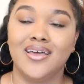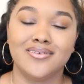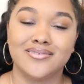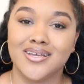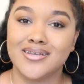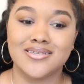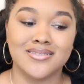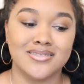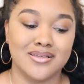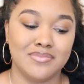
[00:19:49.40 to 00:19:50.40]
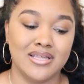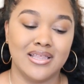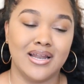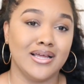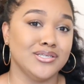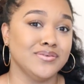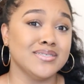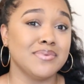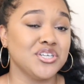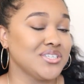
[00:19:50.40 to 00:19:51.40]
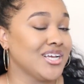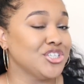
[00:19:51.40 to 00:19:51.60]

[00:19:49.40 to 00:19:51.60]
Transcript: Exercise isn't something that I do as much as I